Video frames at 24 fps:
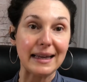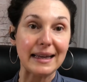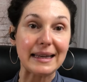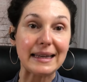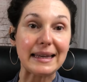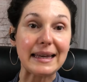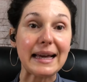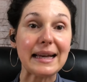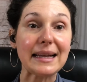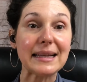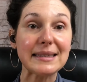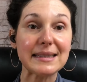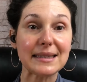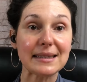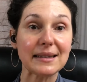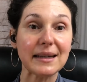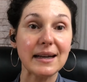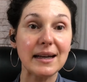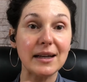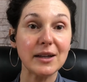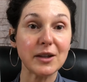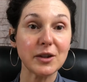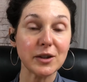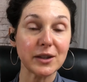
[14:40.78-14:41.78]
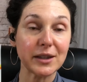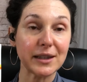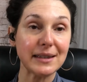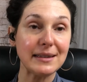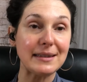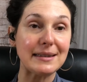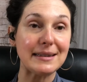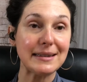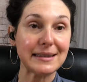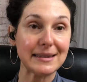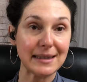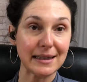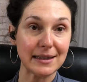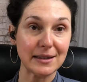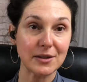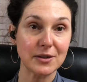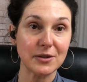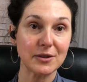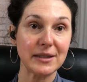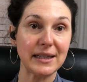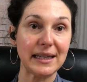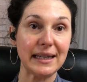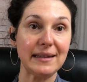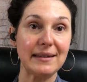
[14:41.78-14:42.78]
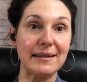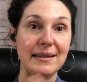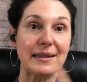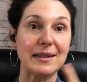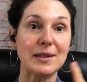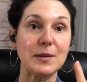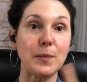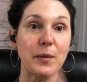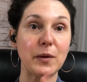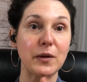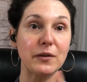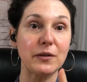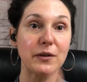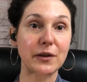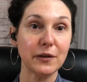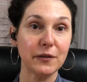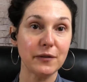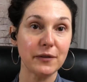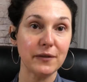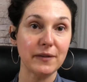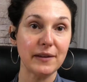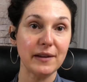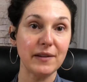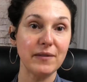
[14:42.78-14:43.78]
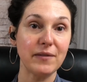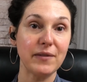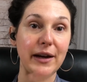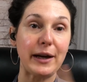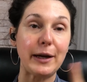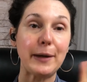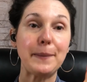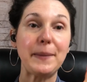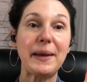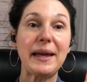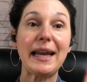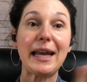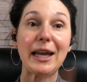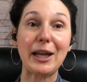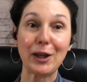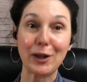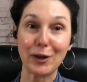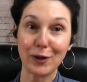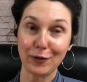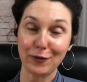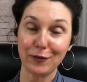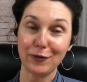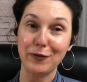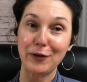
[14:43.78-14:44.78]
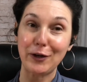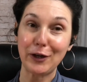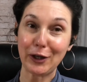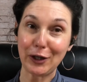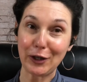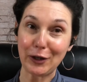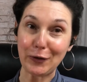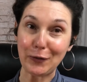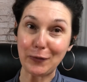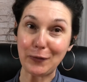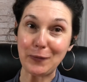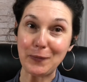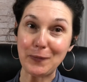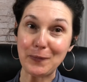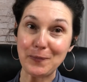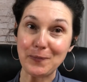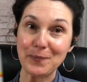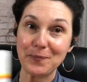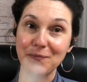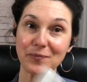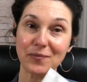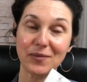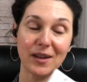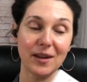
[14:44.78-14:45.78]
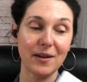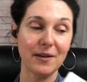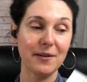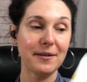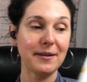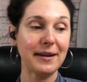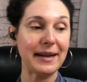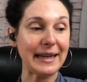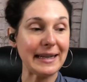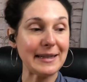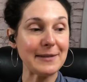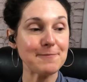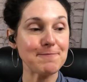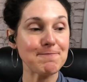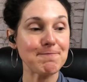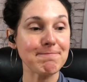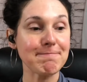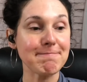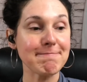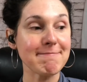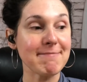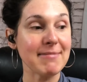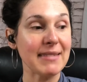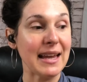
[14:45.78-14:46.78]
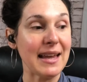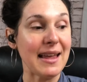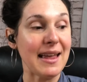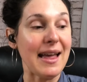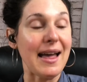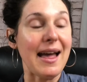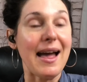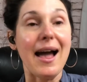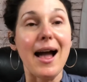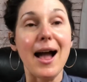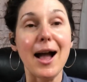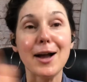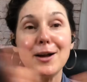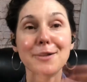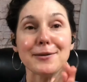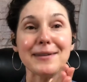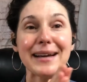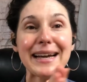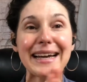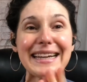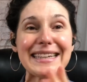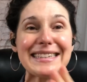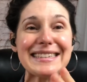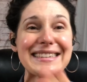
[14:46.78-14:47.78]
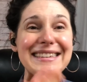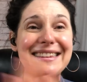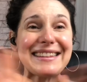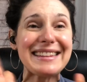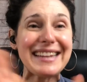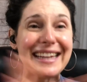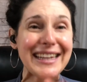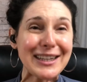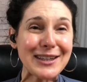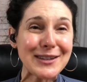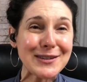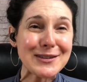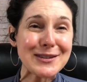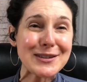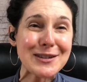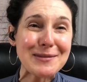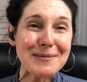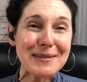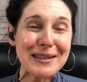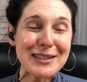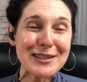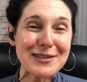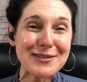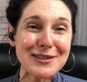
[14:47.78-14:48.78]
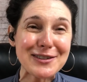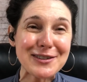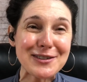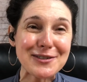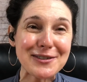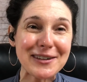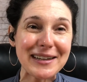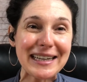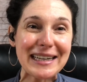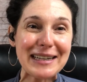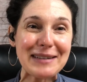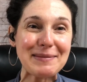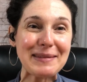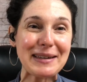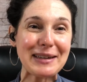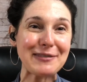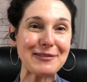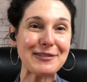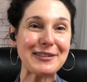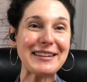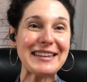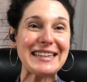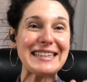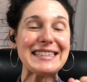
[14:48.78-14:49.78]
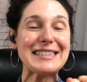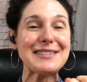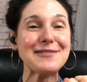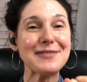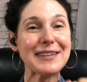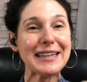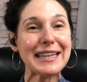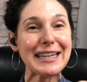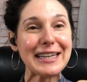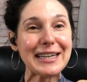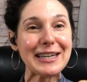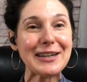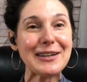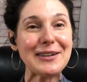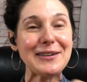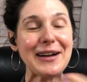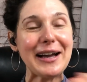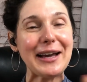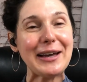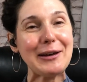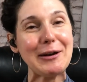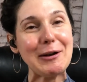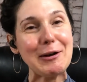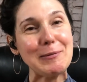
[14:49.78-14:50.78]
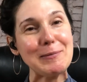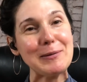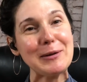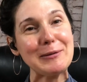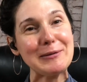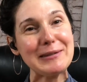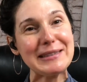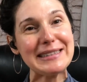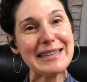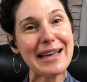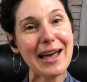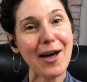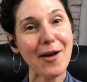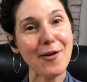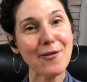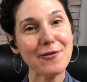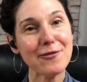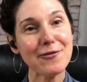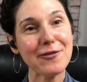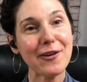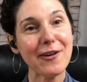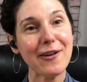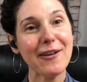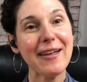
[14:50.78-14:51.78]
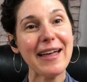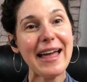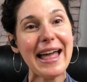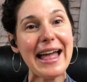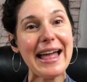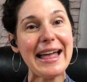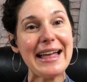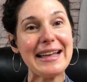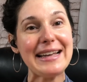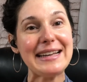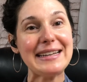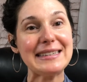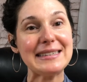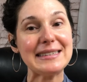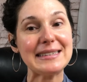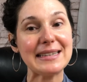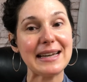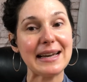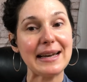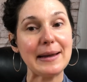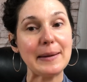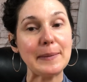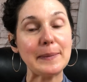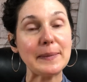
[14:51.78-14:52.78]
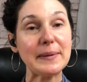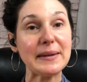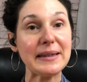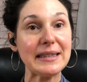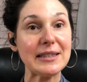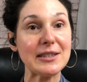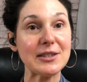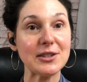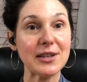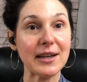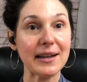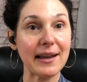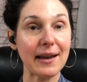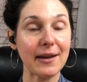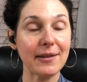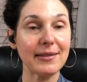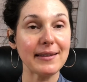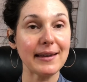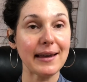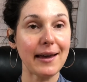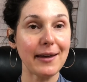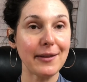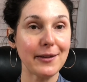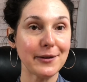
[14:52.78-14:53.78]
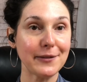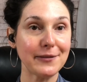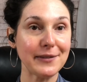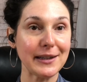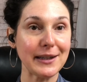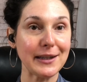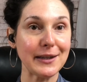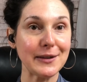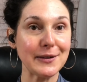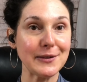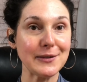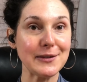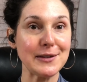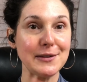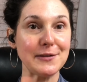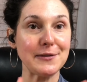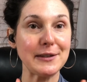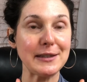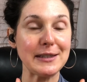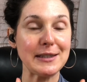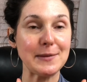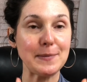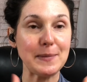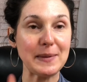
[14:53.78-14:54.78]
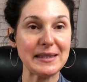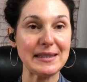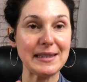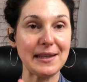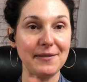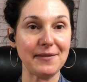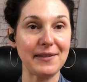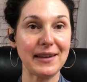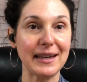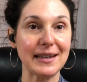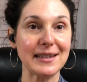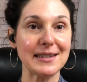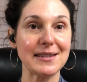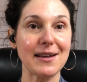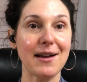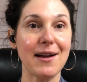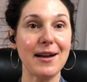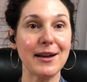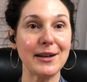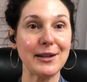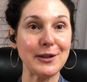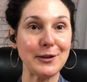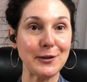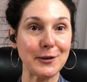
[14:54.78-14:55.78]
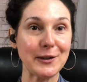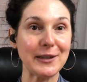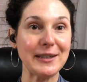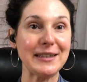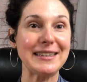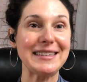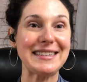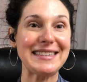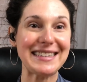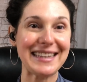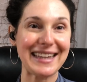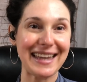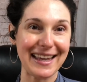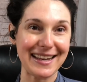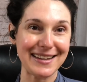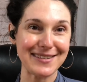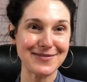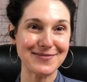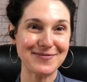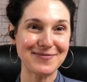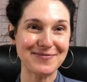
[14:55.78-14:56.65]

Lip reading: Get a good sunscreen that's both good for the environment and good for you. All right. All right, thank you so much for joining me for this video. I hope it was helpful, and please check out the other videos for specifics on your skin.